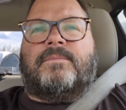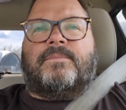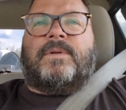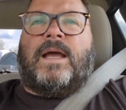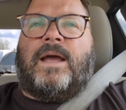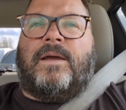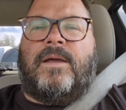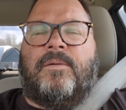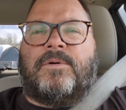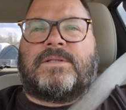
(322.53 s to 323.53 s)
yeah,
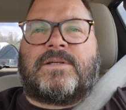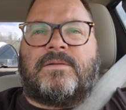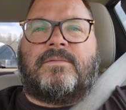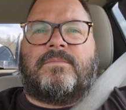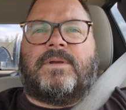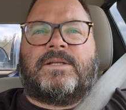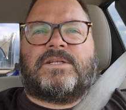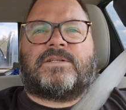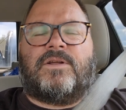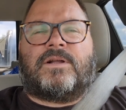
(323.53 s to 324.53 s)
it
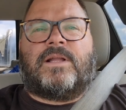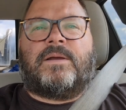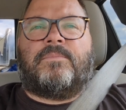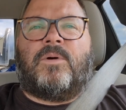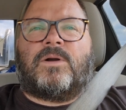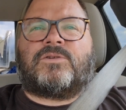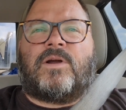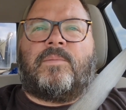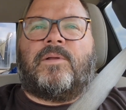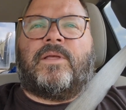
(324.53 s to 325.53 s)
just looked like more
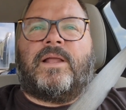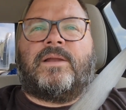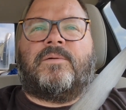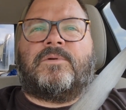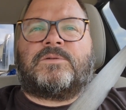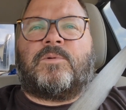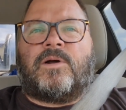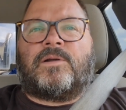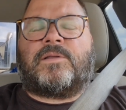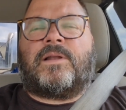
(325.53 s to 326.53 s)
trouble than it was
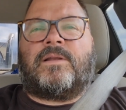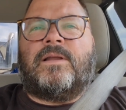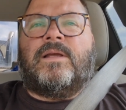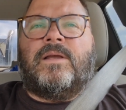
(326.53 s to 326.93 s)
worth, and